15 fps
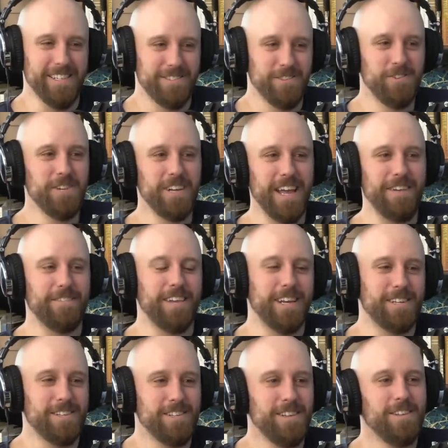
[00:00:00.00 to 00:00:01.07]
so you didn't have
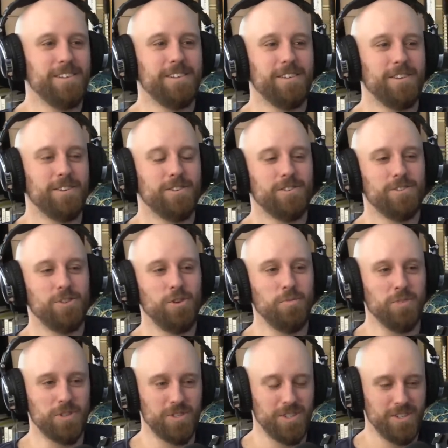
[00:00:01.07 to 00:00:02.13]
like too
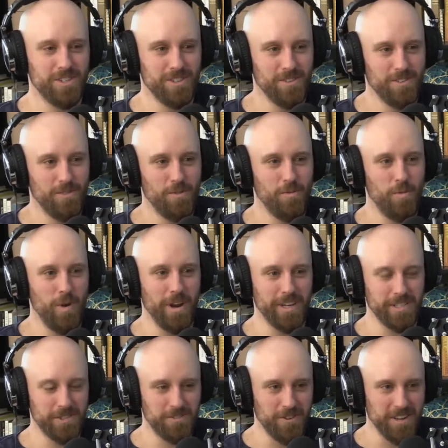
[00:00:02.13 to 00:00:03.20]
much
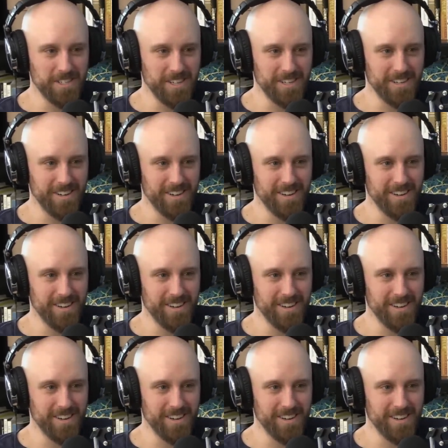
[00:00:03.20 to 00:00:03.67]
wedding stress on your.